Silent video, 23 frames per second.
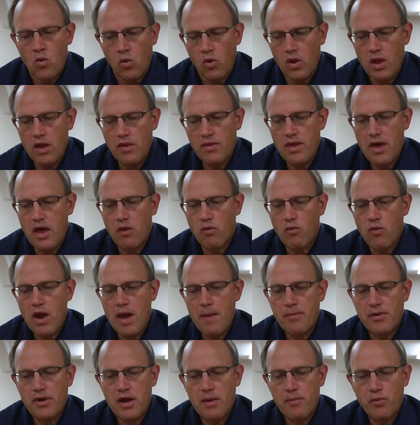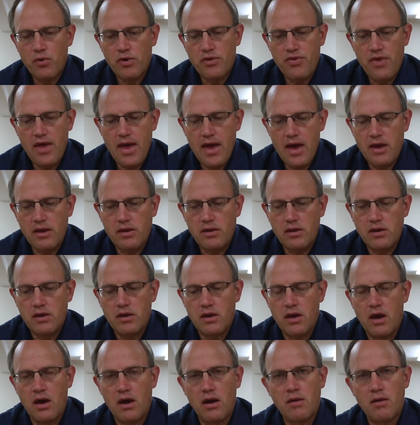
Well, I'll wrap it up with that.